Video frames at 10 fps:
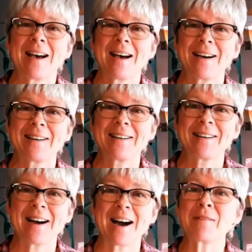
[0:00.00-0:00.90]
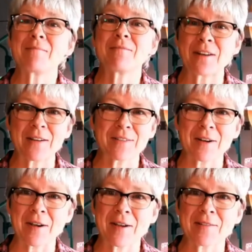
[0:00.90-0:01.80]
I'm very,
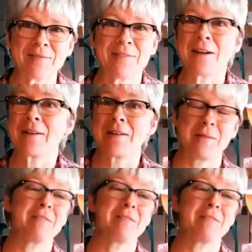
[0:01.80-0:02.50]
very, very,